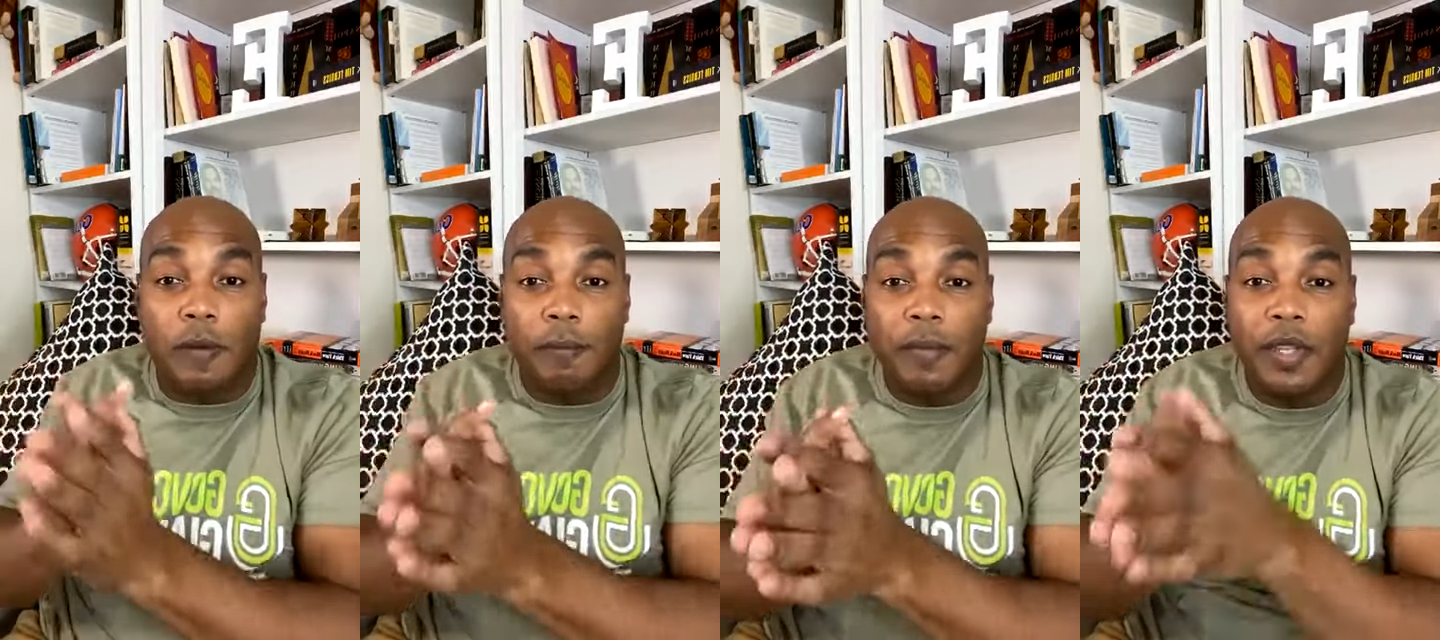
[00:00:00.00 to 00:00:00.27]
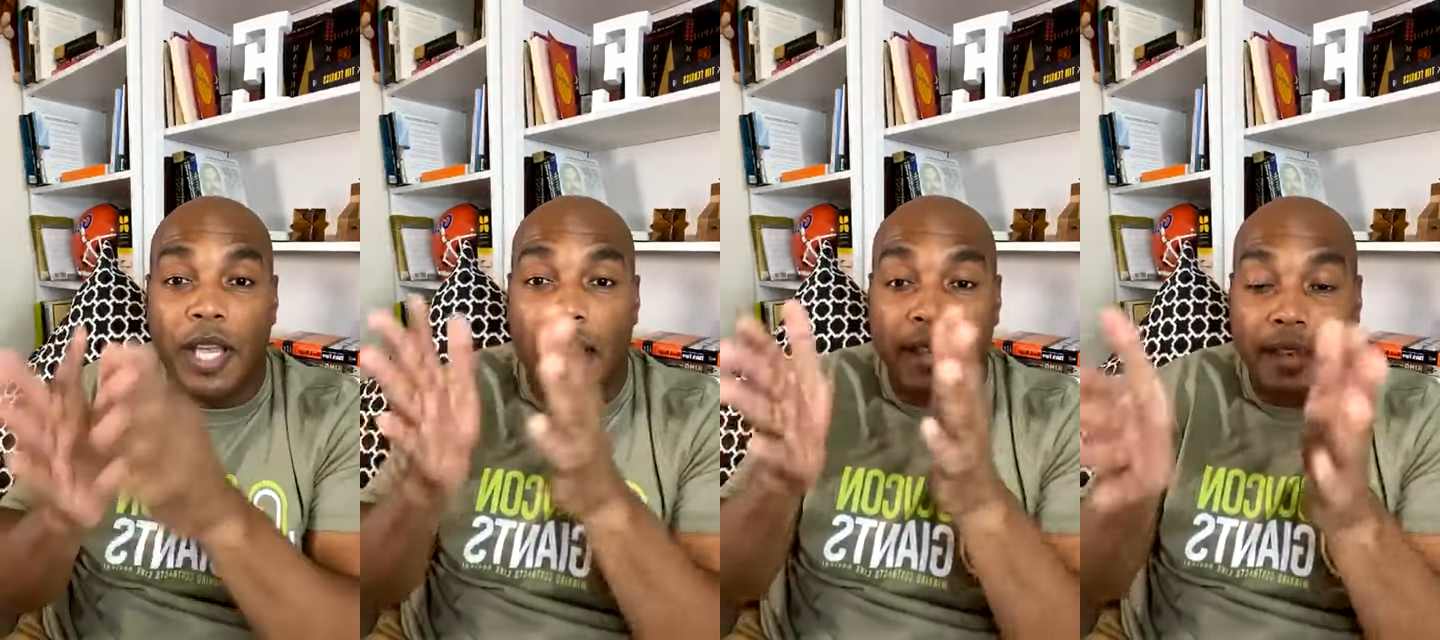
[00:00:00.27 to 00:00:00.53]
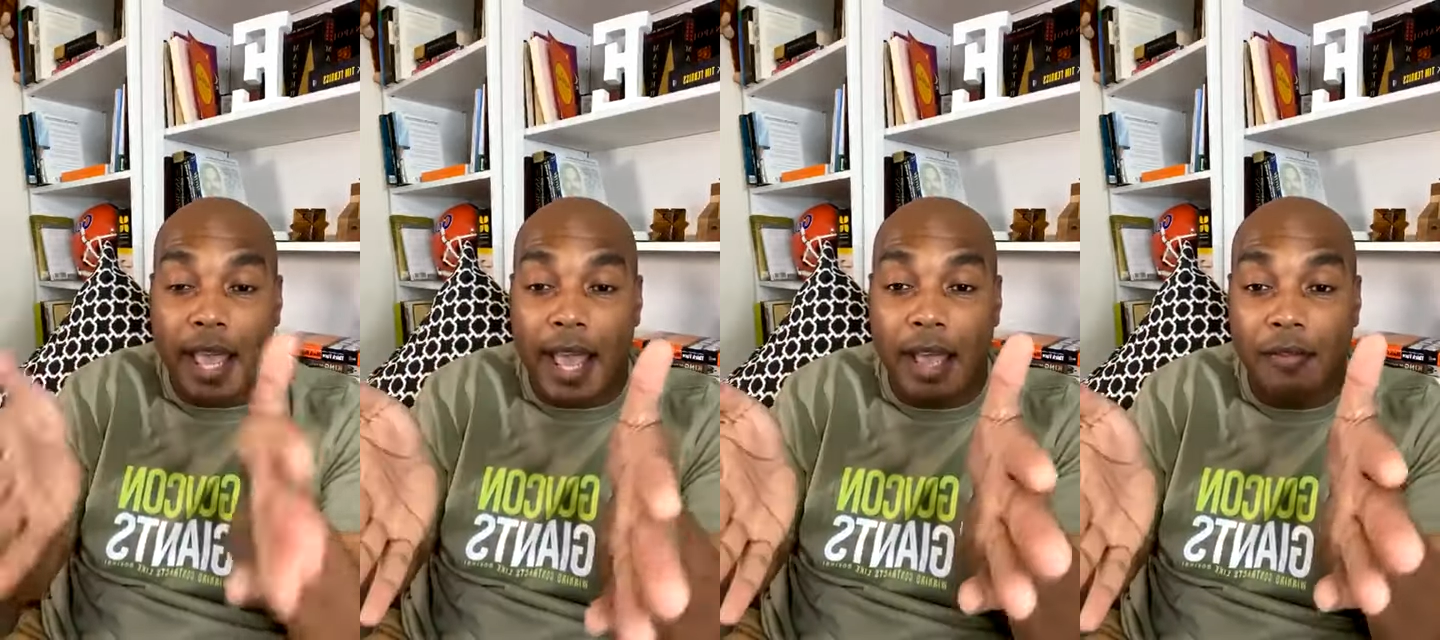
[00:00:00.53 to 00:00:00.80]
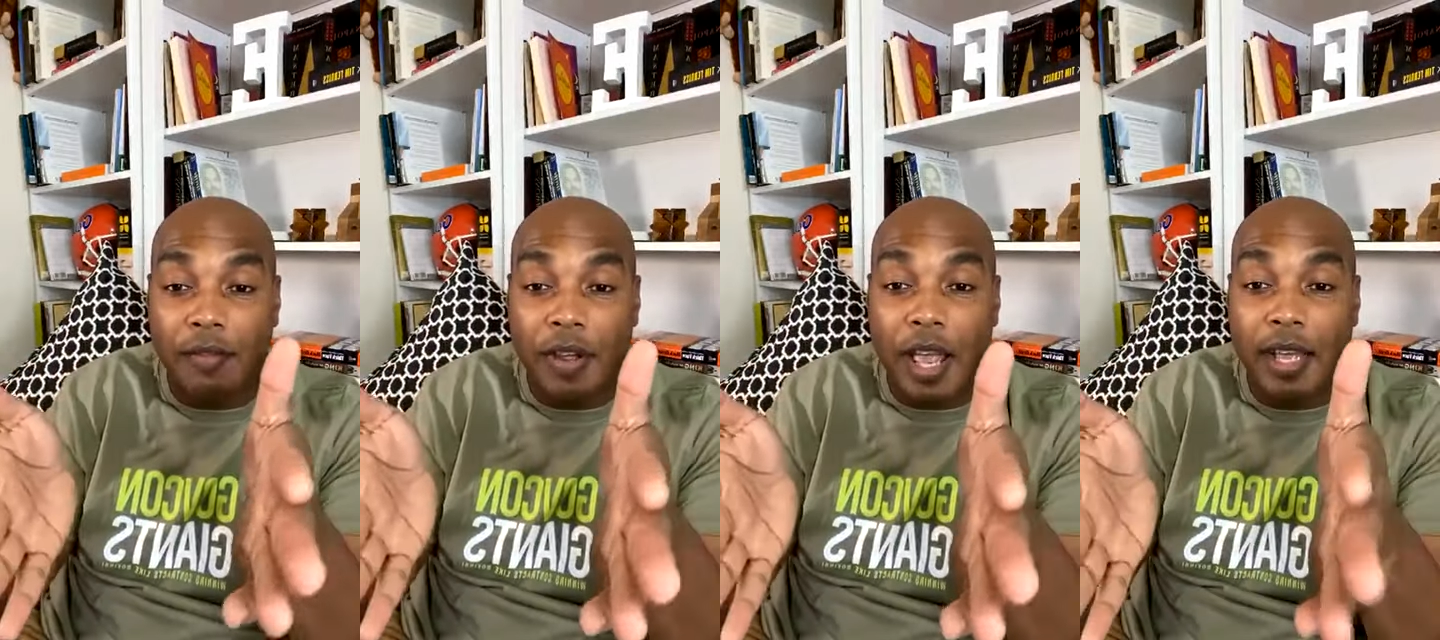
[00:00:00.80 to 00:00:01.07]
You got
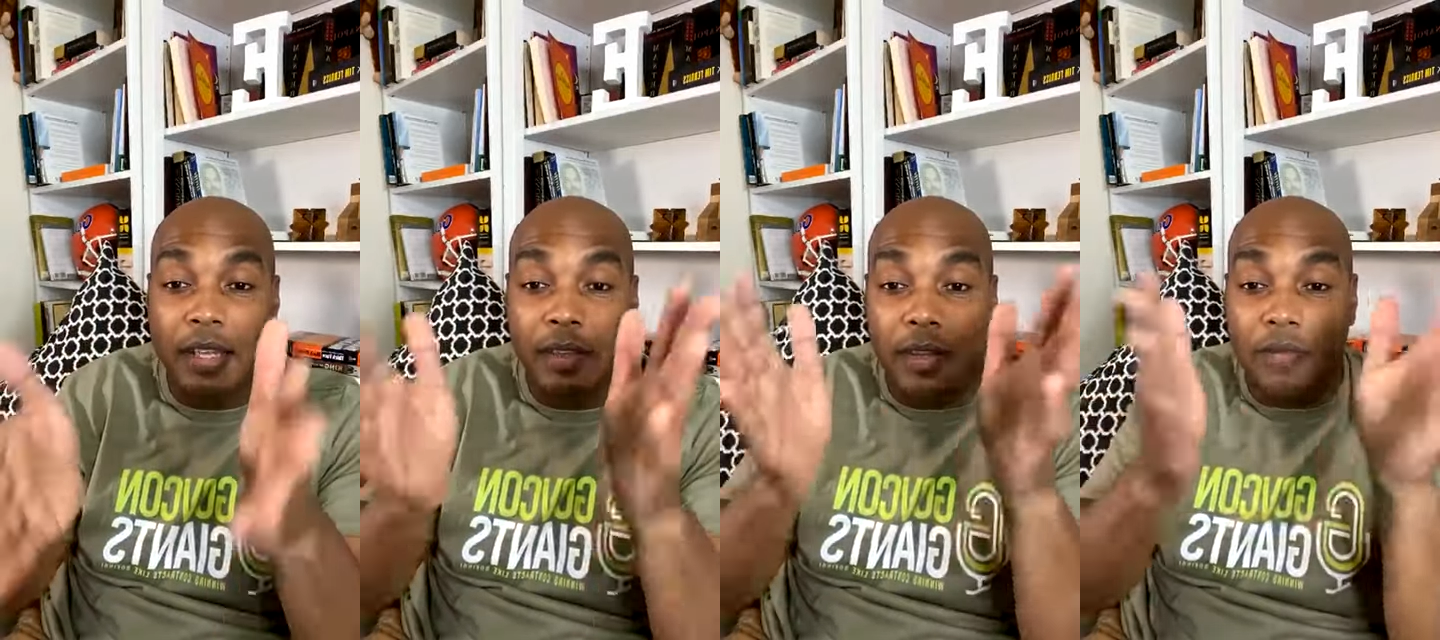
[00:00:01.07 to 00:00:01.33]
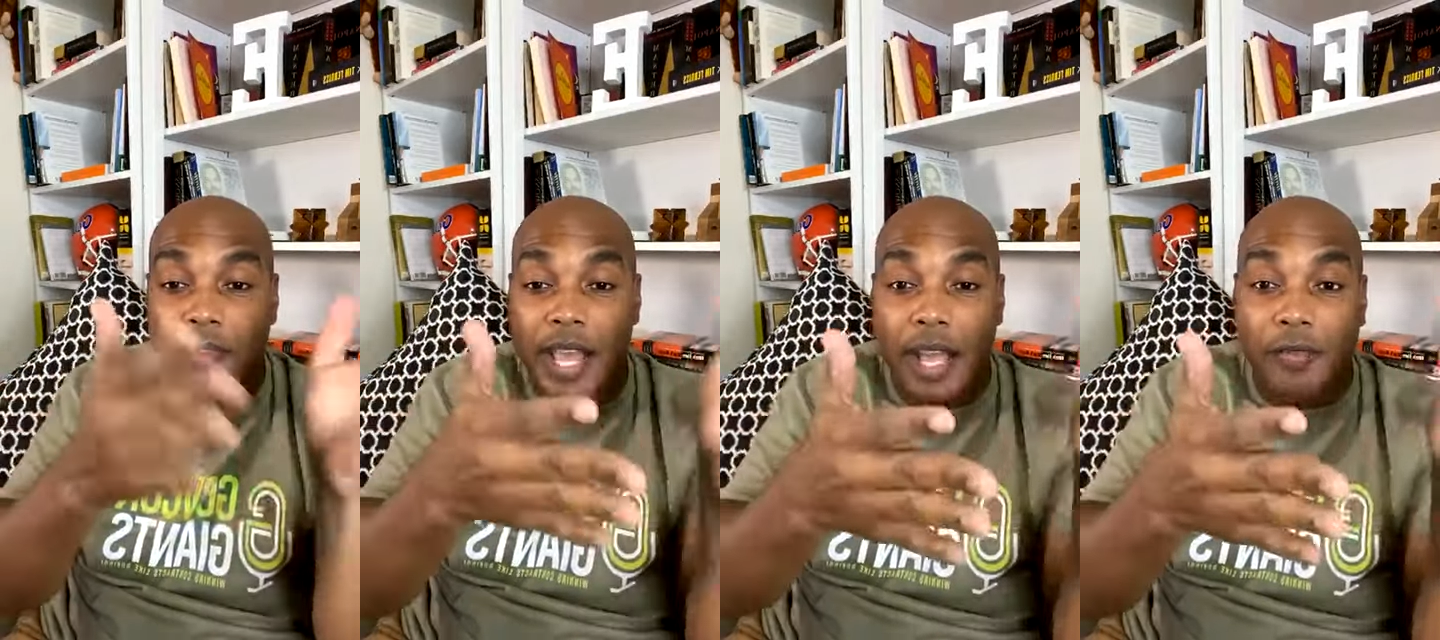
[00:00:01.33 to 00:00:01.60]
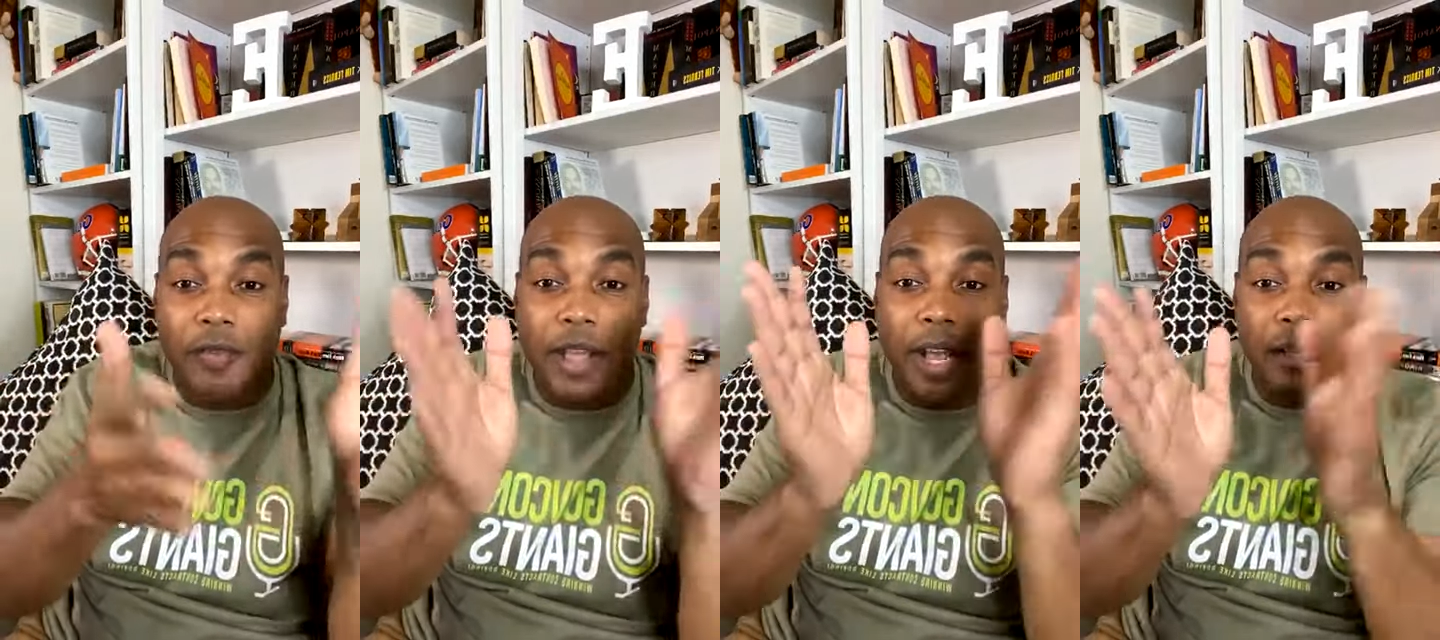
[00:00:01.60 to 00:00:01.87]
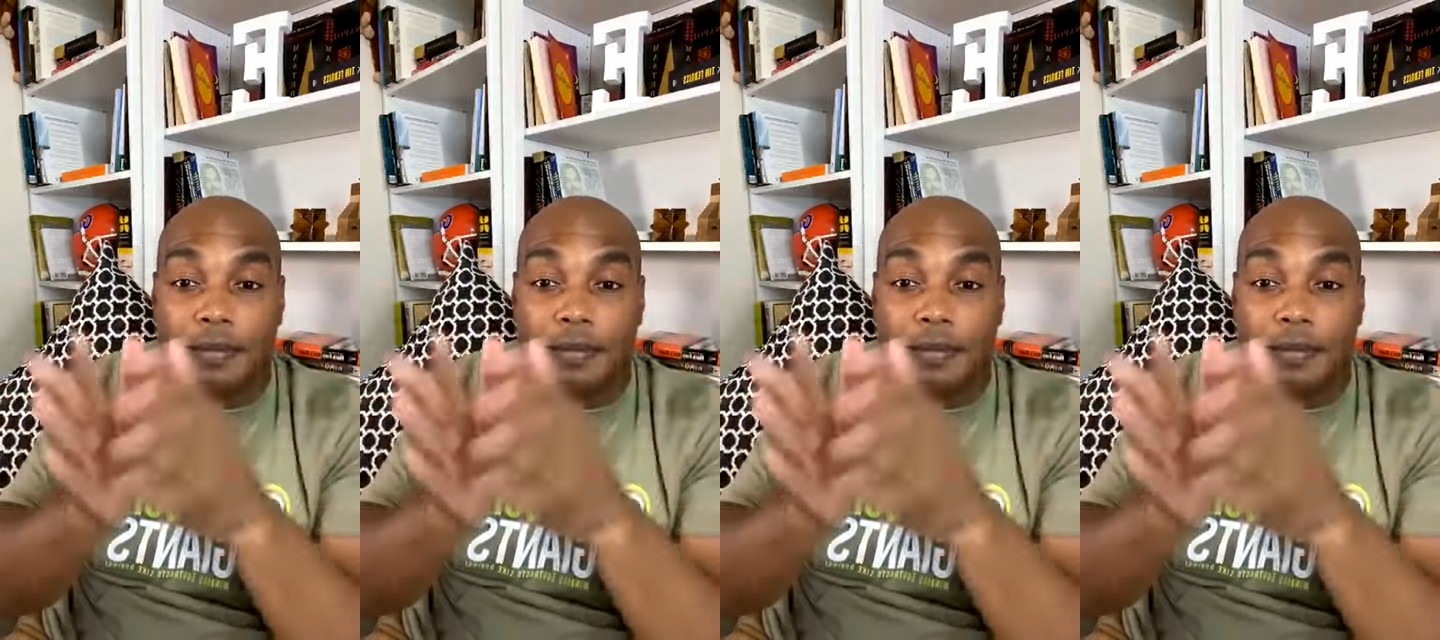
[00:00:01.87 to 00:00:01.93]
NAVFAC, you have NAVFAC.